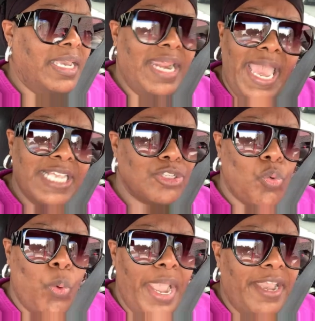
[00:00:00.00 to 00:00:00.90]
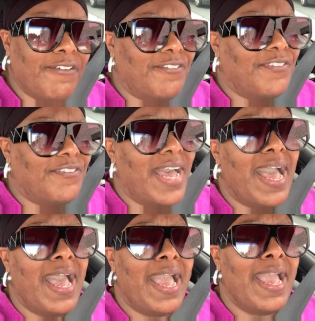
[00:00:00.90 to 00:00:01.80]
it has a way of
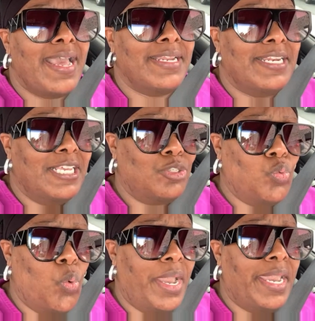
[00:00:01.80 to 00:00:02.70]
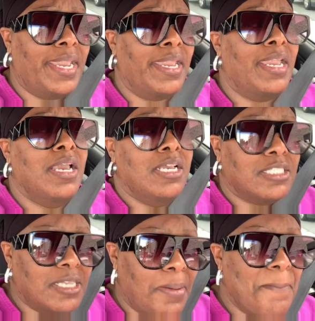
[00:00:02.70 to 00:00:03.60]
finding its way
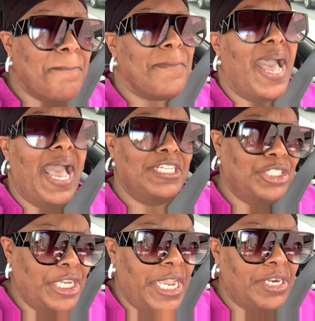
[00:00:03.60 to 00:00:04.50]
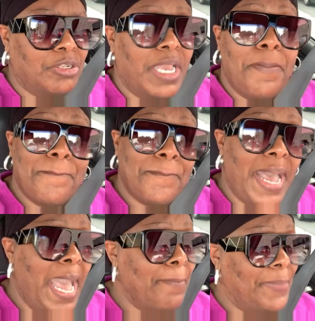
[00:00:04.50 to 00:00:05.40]
to my channel and
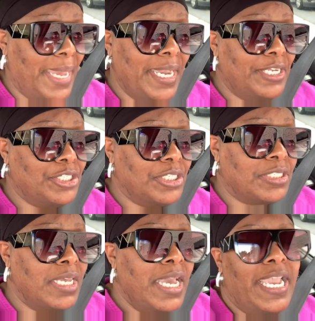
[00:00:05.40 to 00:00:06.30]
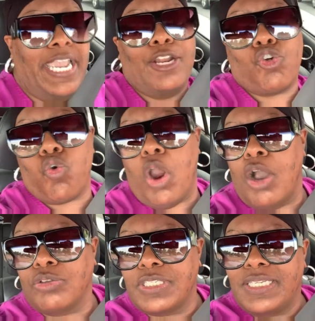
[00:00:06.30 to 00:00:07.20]
my pages and
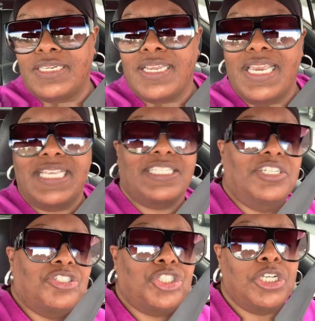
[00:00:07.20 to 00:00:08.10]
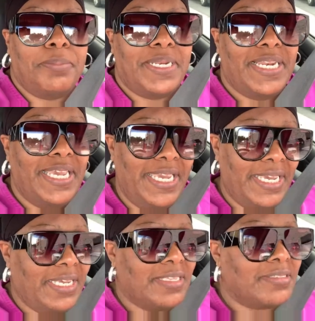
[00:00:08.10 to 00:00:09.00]
crossing its little chubby
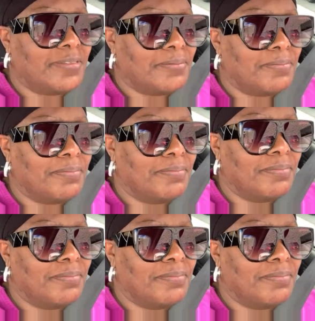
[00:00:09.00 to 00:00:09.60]
legs